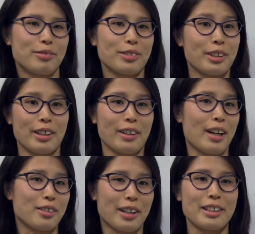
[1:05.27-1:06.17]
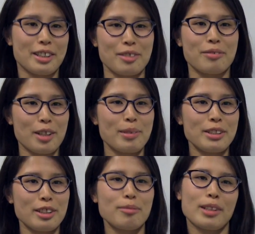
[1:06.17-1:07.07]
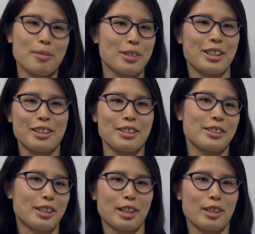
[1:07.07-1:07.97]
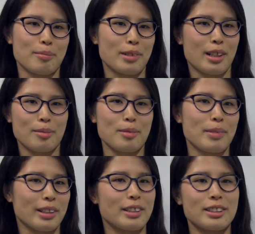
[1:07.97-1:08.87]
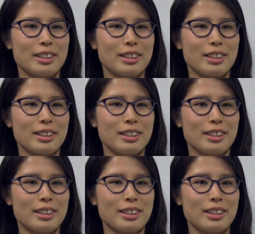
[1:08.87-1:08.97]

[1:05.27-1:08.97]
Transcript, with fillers: figuring out how to identify myself, but I'm Chinese and I'm, I'm an American